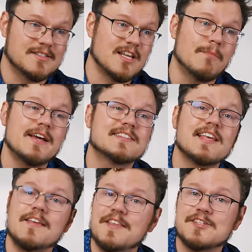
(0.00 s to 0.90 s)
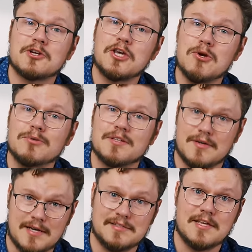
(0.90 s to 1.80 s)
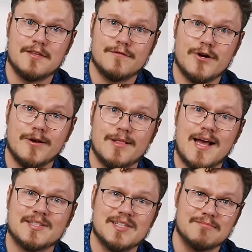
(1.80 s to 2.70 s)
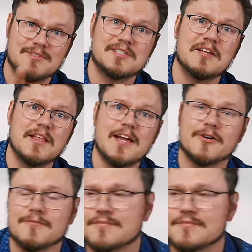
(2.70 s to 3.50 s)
Some might say these are cute, I say they're very classy. See you later!